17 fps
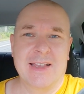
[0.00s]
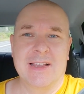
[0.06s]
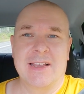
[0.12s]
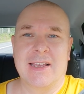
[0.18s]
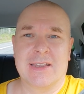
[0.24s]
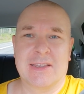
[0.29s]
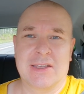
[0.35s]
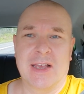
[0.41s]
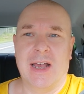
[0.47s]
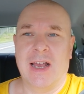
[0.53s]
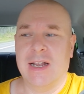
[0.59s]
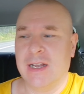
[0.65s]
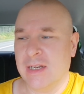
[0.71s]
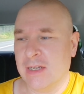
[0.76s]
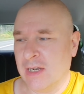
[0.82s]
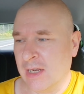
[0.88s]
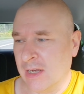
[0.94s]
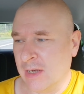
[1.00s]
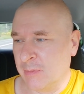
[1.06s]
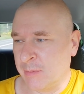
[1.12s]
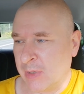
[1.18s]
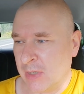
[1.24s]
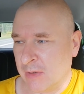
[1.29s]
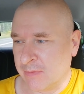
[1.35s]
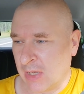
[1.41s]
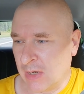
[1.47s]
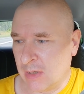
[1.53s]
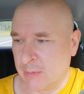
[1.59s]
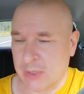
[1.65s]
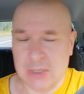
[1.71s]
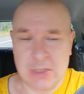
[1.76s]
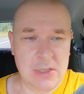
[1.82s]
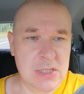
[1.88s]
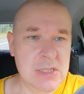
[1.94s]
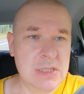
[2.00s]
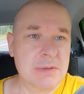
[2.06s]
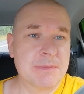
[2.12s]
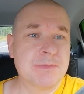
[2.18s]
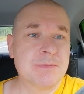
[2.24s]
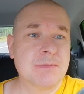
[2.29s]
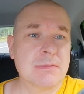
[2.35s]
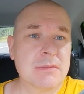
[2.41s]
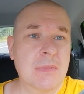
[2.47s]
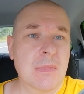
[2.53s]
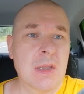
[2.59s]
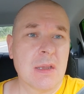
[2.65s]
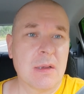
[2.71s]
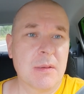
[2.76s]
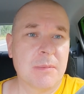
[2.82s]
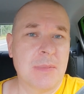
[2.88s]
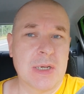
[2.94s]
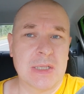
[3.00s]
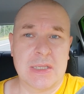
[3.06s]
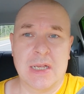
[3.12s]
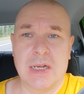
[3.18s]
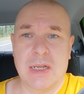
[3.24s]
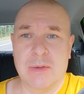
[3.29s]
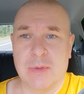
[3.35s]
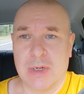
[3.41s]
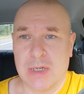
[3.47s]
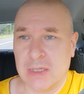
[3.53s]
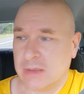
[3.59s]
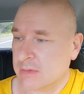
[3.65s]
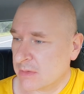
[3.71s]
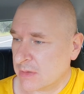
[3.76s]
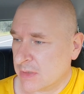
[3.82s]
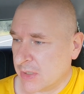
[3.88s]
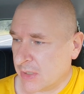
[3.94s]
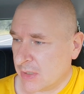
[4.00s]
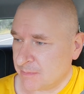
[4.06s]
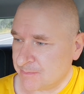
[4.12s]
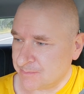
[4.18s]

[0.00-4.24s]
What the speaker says: it added a little bit of kilometers. But anyway, the